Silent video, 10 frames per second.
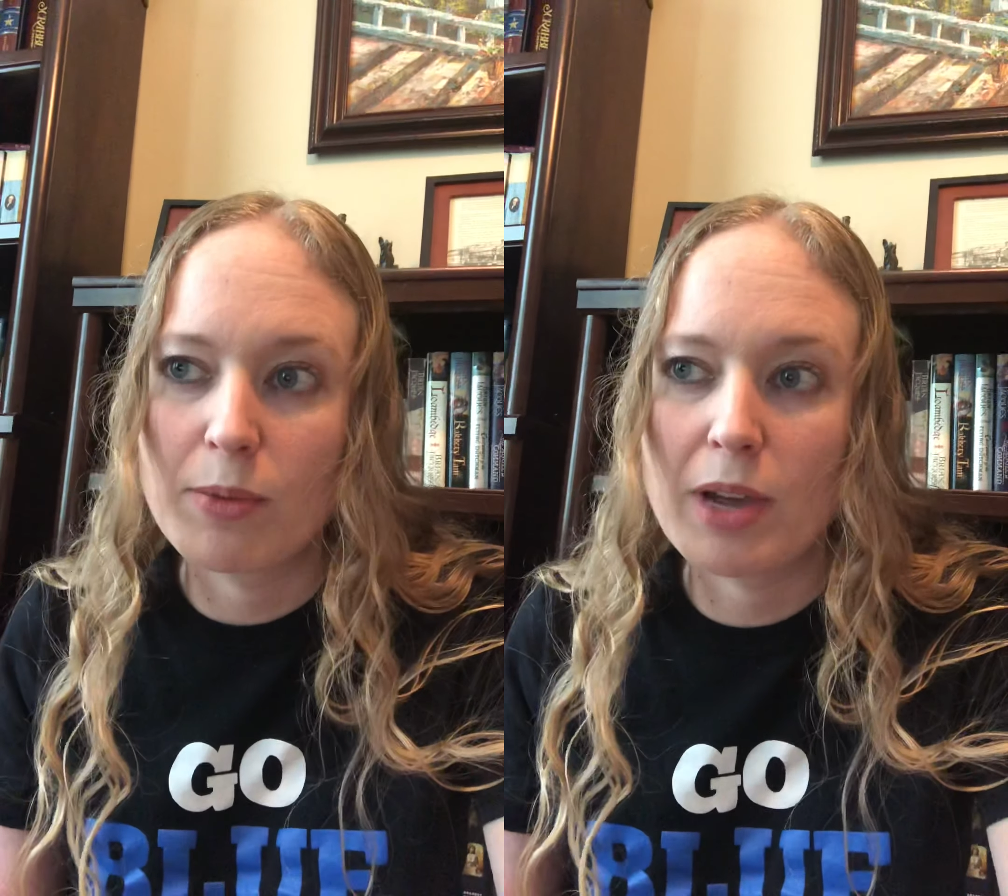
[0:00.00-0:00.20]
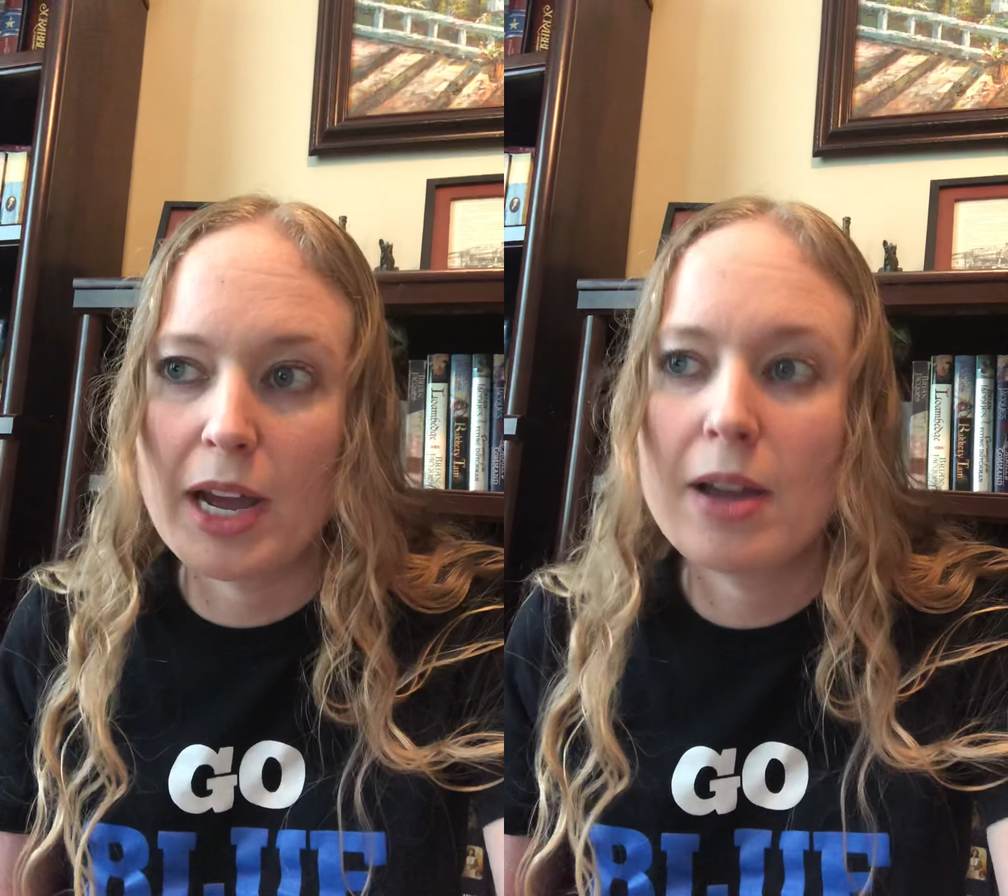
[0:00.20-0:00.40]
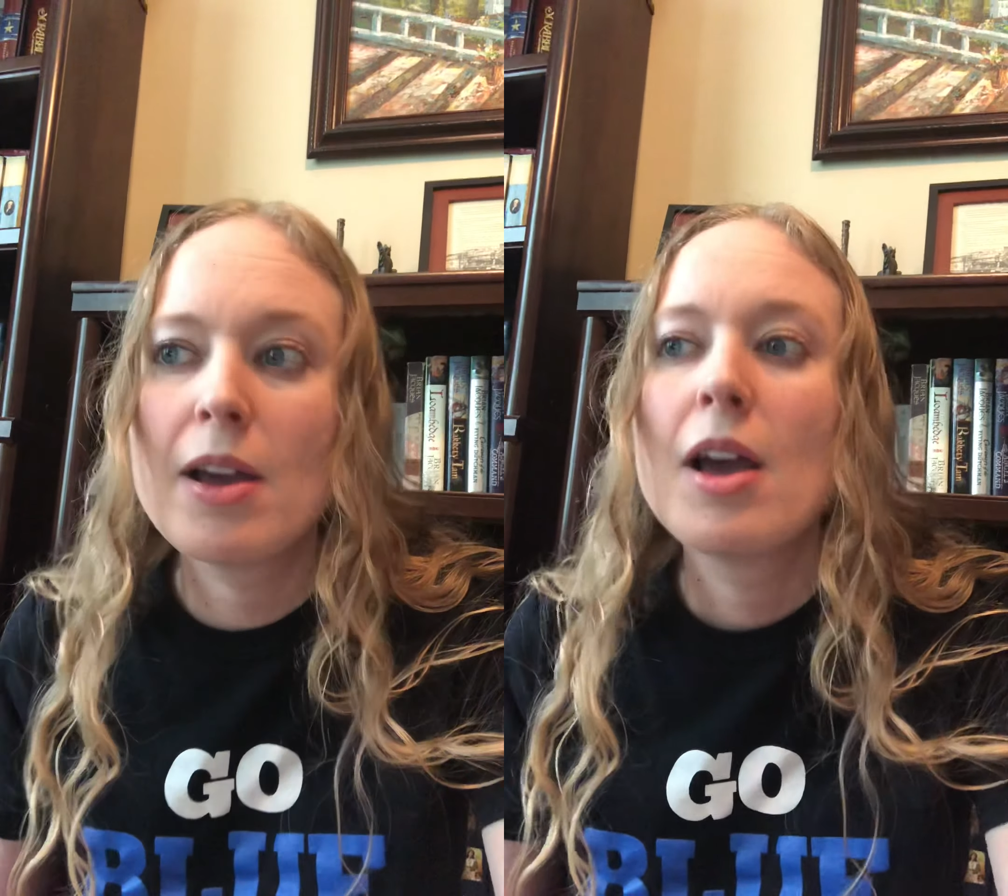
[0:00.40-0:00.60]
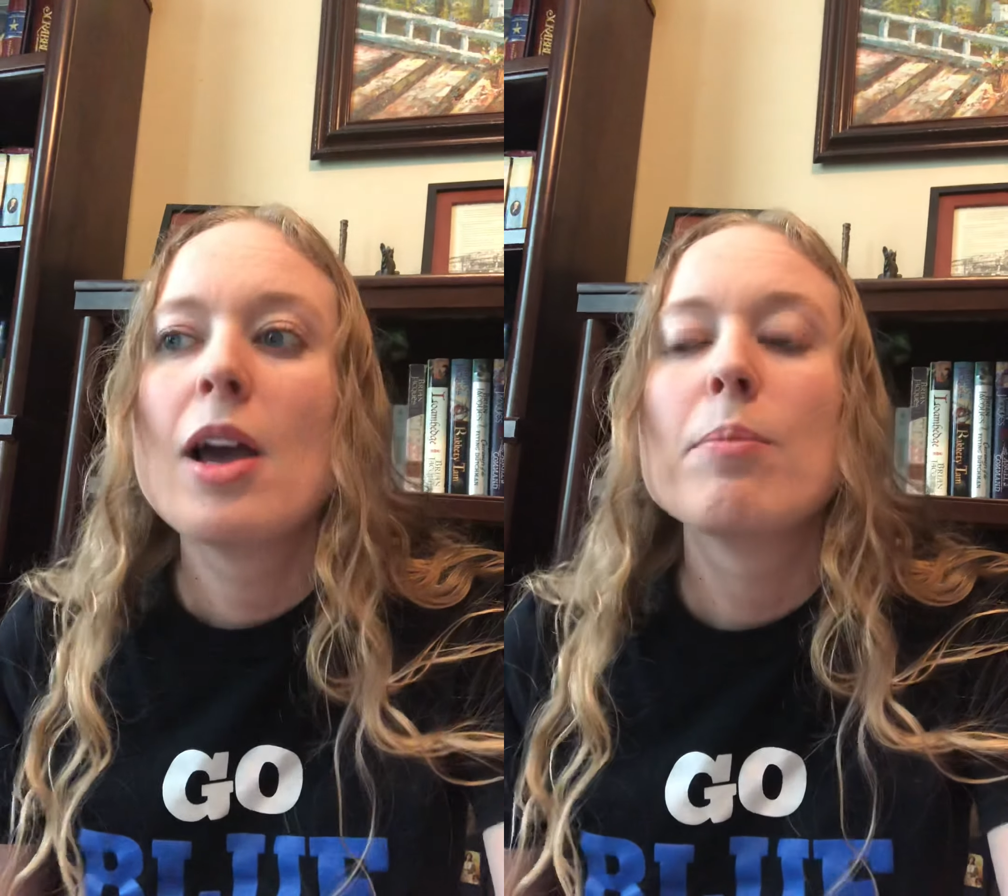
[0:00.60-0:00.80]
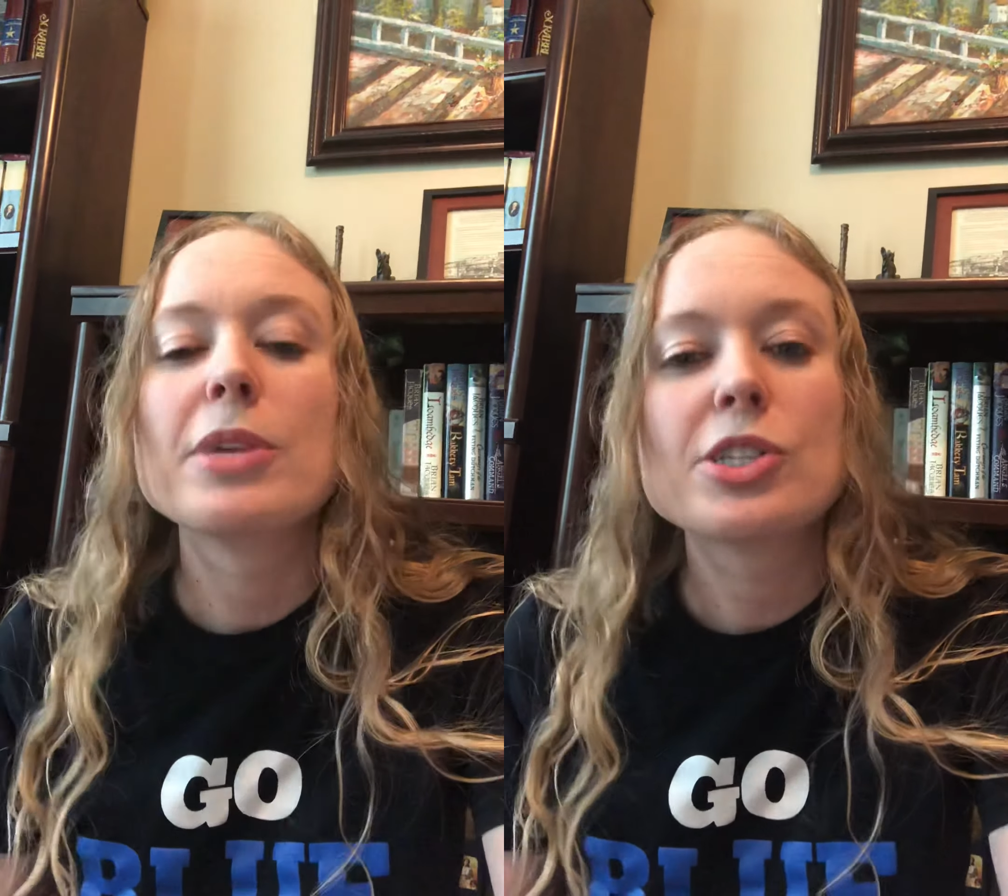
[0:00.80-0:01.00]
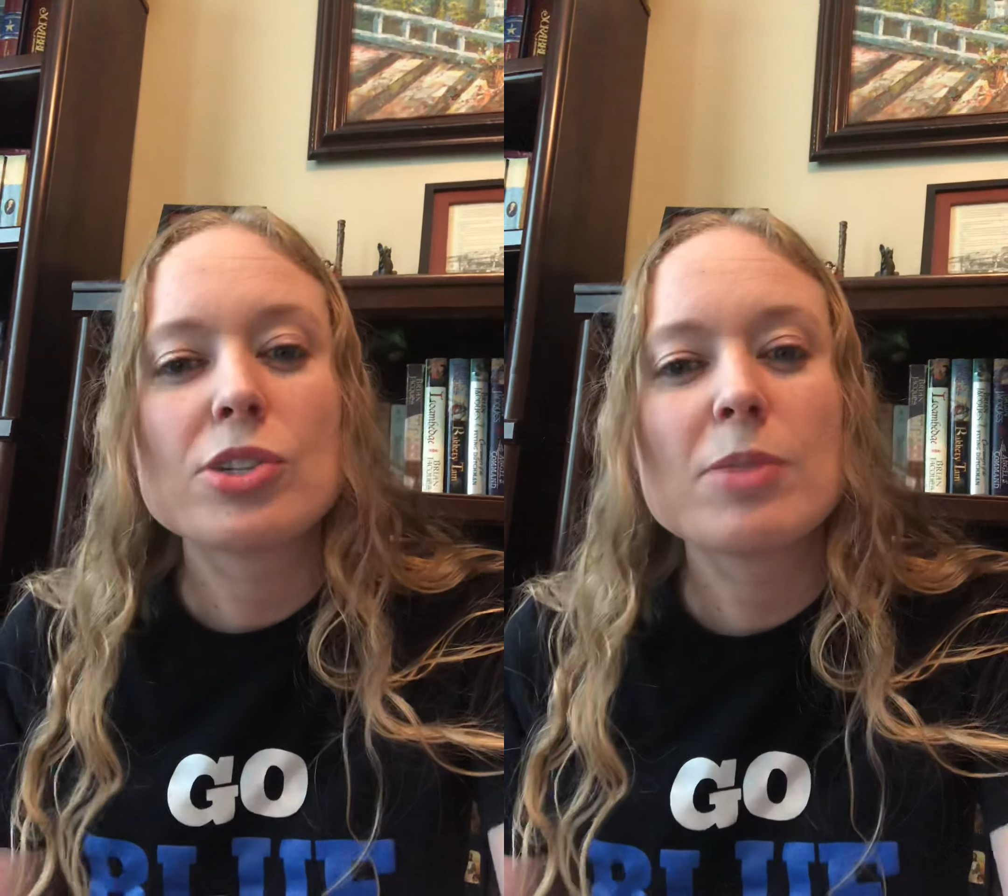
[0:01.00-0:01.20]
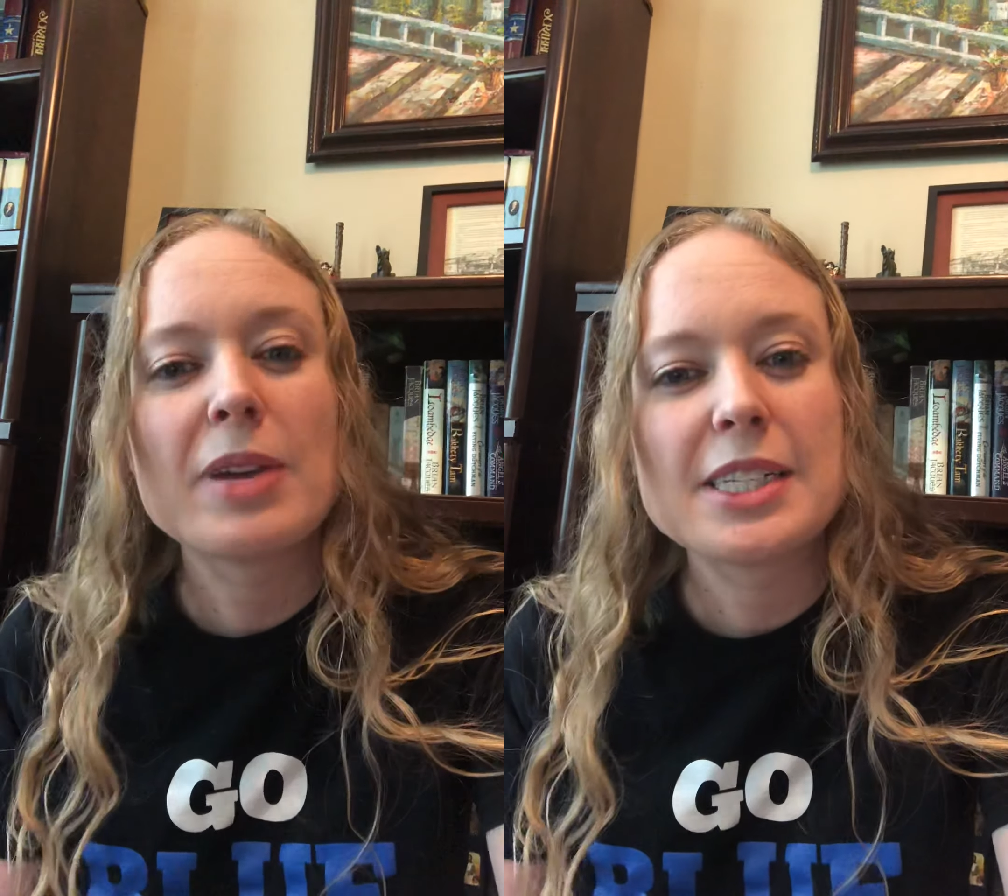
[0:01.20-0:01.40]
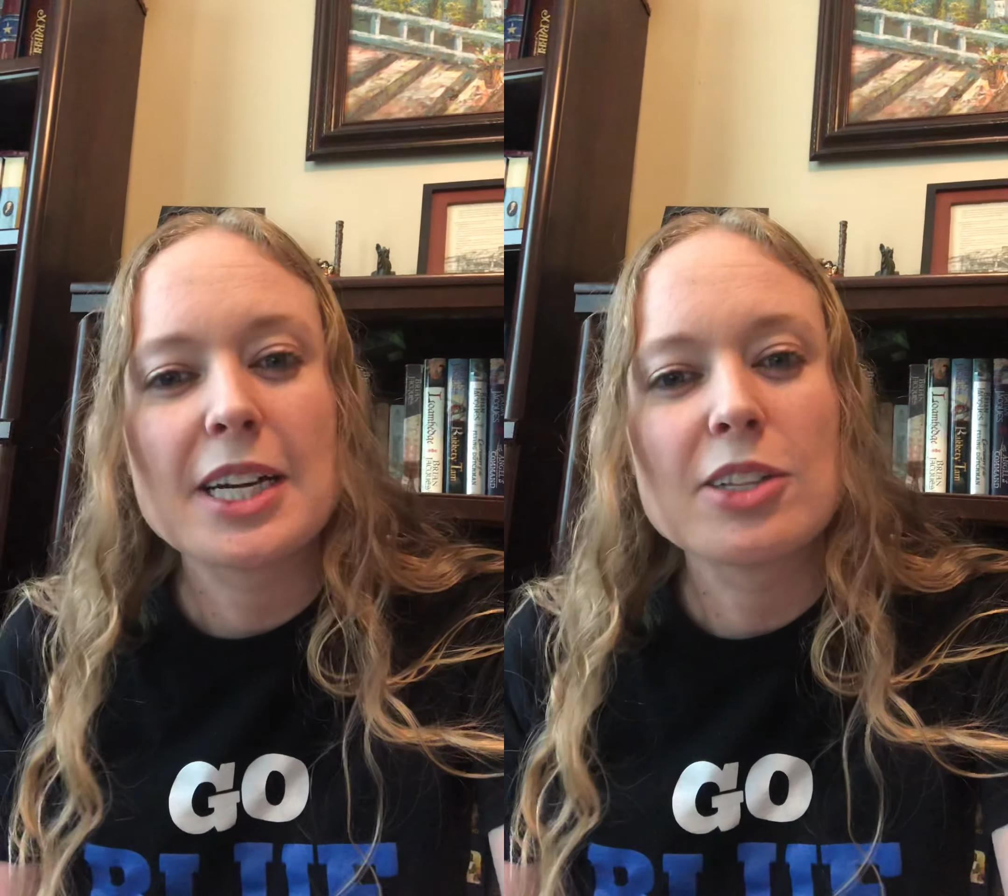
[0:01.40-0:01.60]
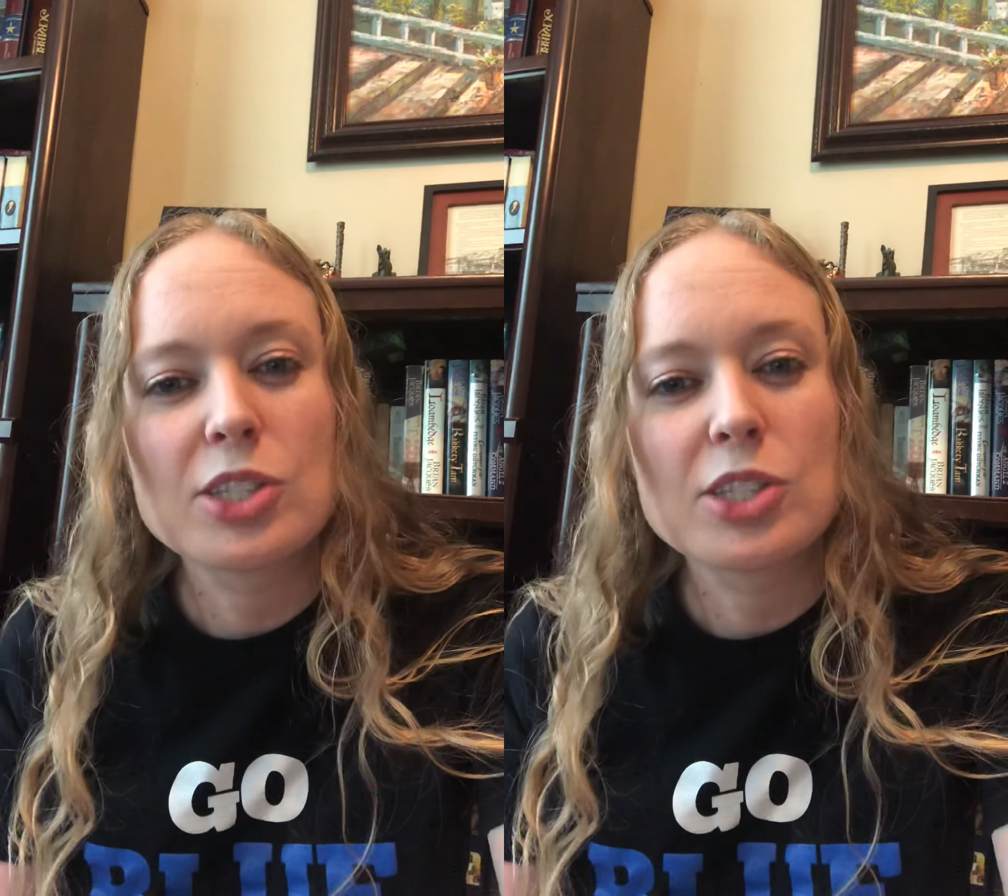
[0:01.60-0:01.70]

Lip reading: Okay. Be sure to maintain